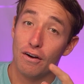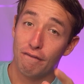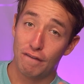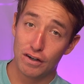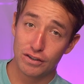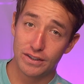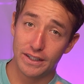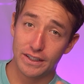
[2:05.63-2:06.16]

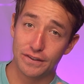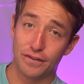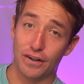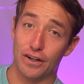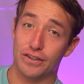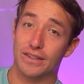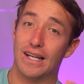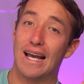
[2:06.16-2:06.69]
First things
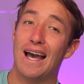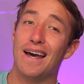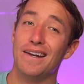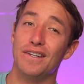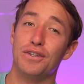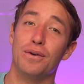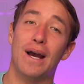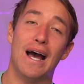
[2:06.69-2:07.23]
first, head
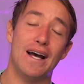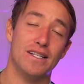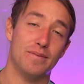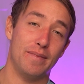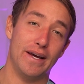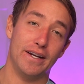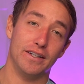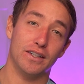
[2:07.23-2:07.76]
into Ads
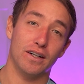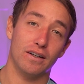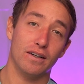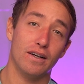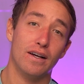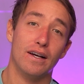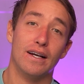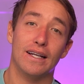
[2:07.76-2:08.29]
Manager.
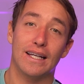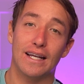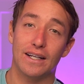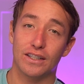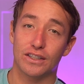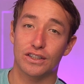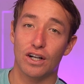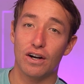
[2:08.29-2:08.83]
Getting
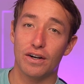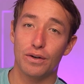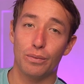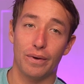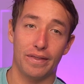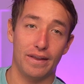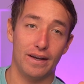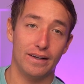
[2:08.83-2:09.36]
started
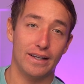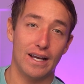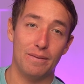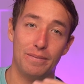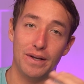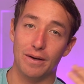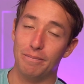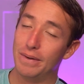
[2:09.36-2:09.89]
with it can
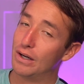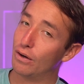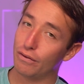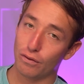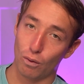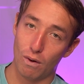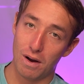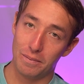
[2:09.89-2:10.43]
be a bit
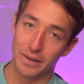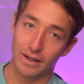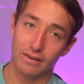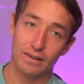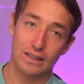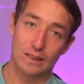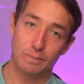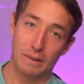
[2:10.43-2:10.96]
overwhelming,
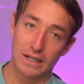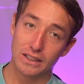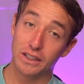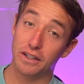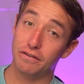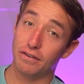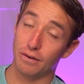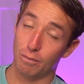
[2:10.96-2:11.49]

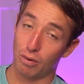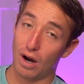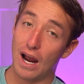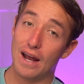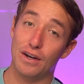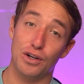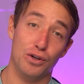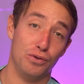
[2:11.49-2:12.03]
especially if you're
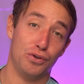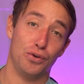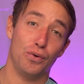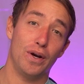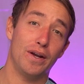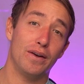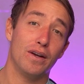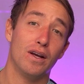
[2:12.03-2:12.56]
brand new to
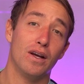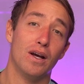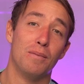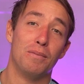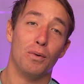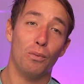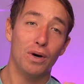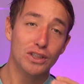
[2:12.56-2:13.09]
it.
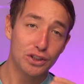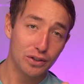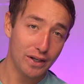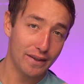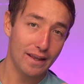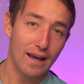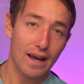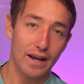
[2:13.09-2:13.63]
But once you
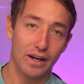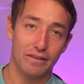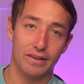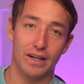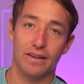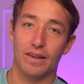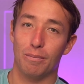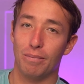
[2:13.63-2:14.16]
get the hang of
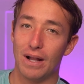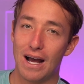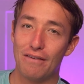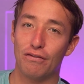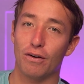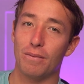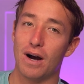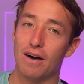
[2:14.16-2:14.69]
it, the
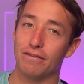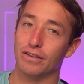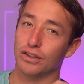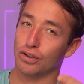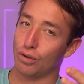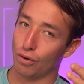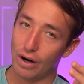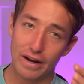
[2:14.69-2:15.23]
platform offers
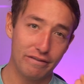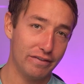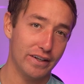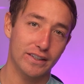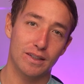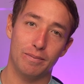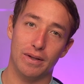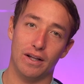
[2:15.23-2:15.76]
great
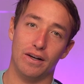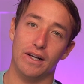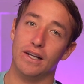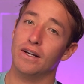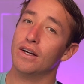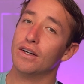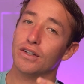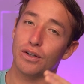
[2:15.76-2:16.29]
flexibility
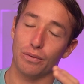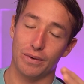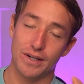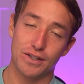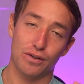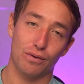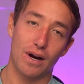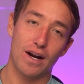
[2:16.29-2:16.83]
to
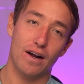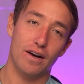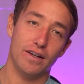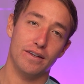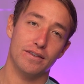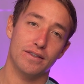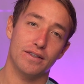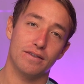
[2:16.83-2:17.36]
reach the right
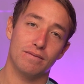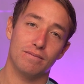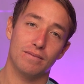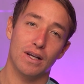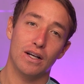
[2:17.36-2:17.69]
audience.